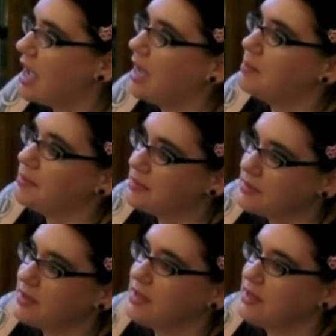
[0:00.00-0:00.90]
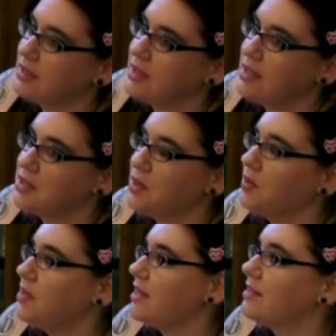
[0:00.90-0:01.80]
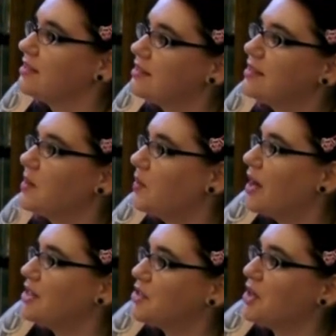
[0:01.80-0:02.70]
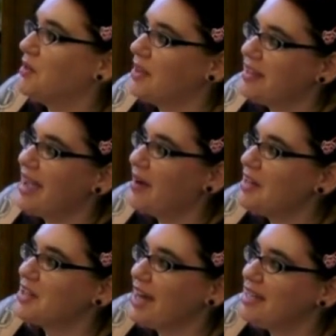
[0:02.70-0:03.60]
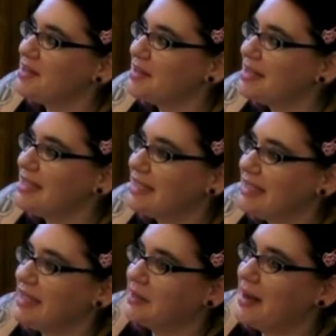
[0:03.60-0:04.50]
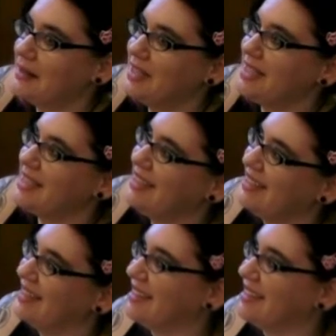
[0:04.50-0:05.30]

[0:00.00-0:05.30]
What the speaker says: time. So that's what I struggle with and how I try to sneakily get around it.